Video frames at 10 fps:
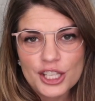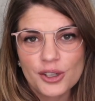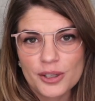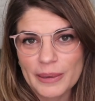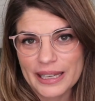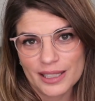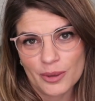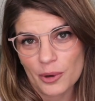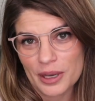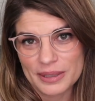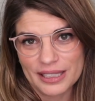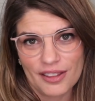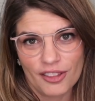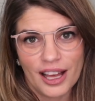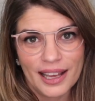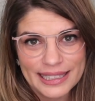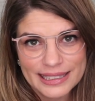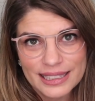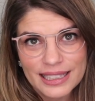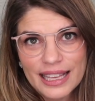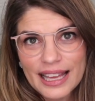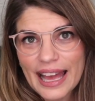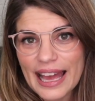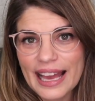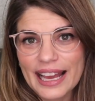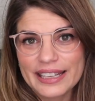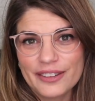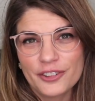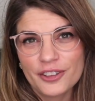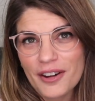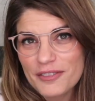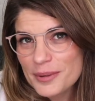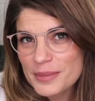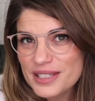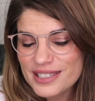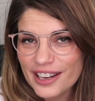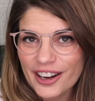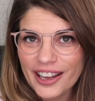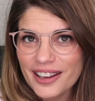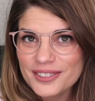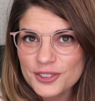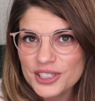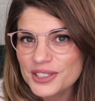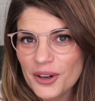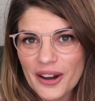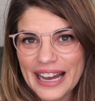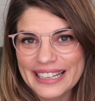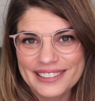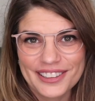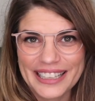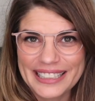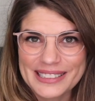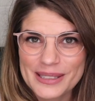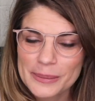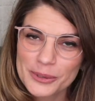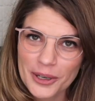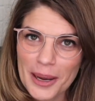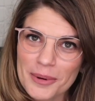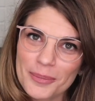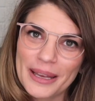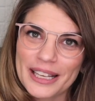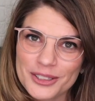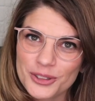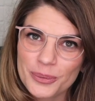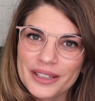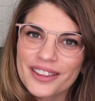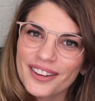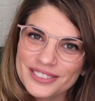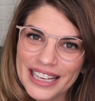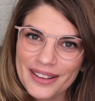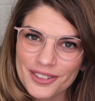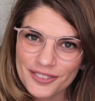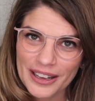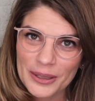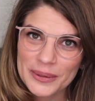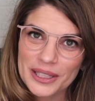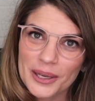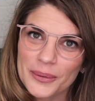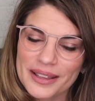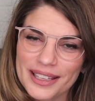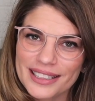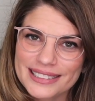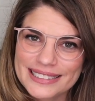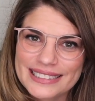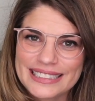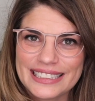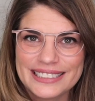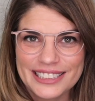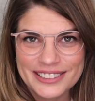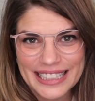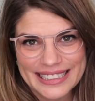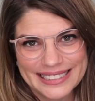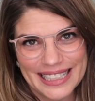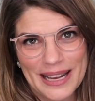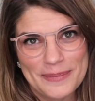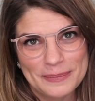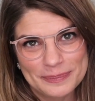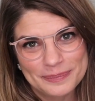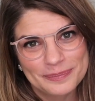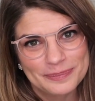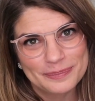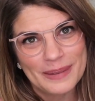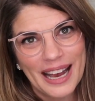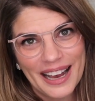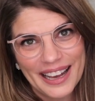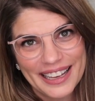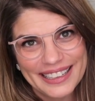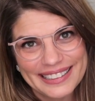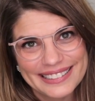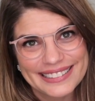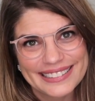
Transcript: You can make an appointment online and if you're not from this area, just go ahead and like and subscribe our page. We'd love to have you follow along with us. Until next time, bye.